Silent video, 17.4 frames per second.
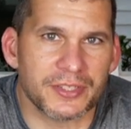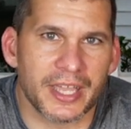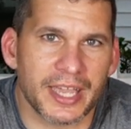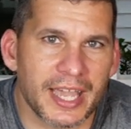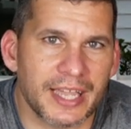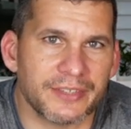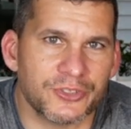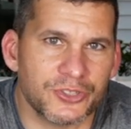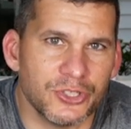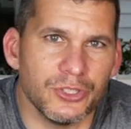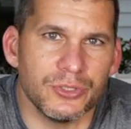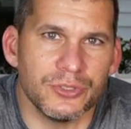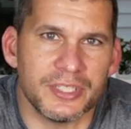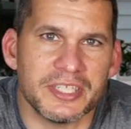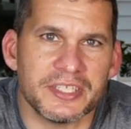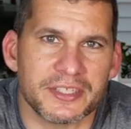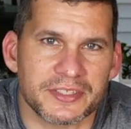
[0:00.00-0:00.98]
I got two
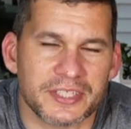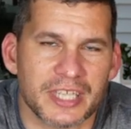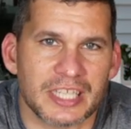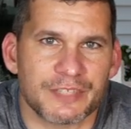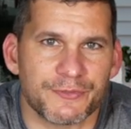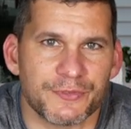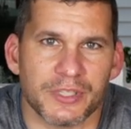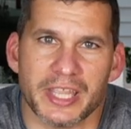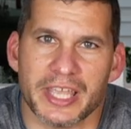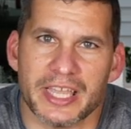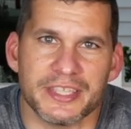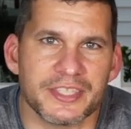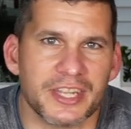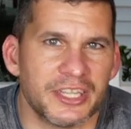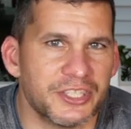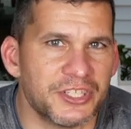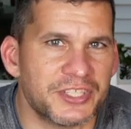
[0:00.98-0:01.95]
decent sized fillets
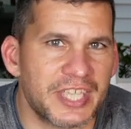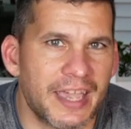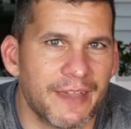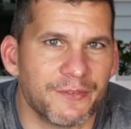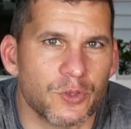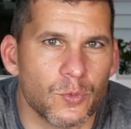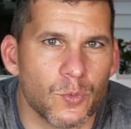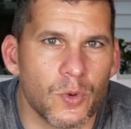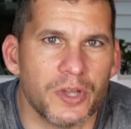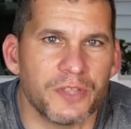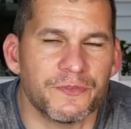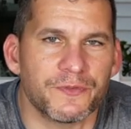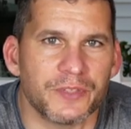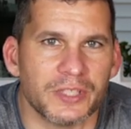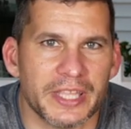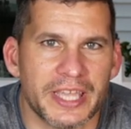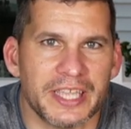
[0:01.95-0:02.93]
and I just have the one
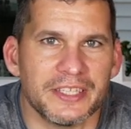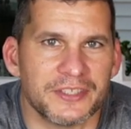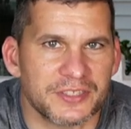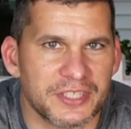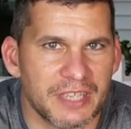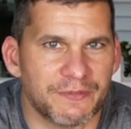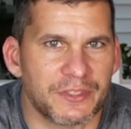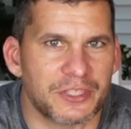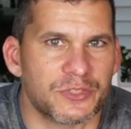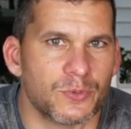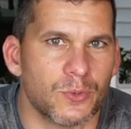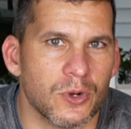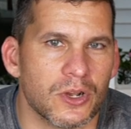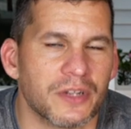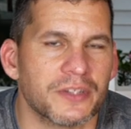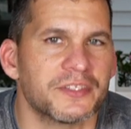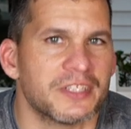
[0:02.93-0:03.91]
fillet to see if this
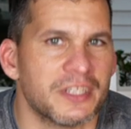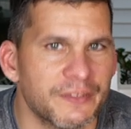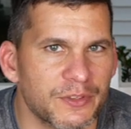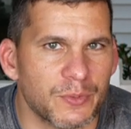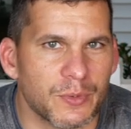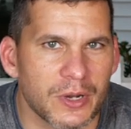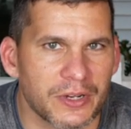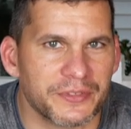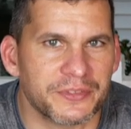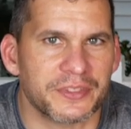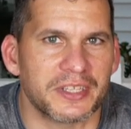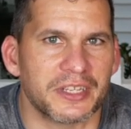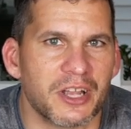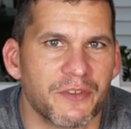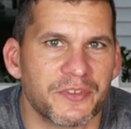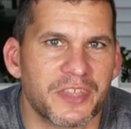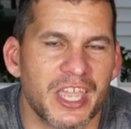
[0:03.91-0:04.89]
works and if it works
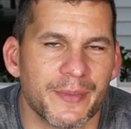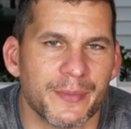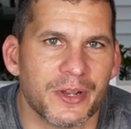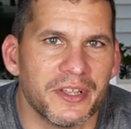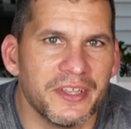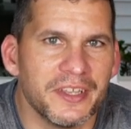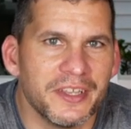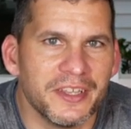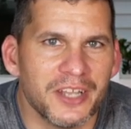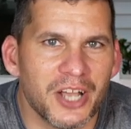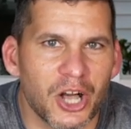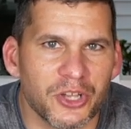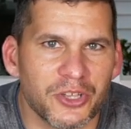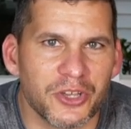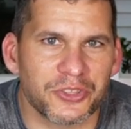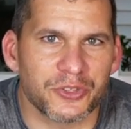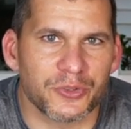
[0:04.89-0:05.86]
then off camera I'll
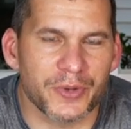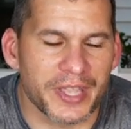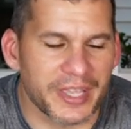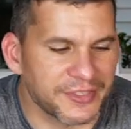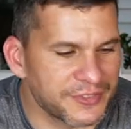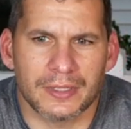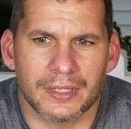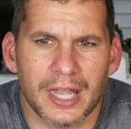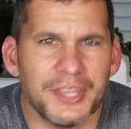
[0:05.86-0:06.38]
cook the rest.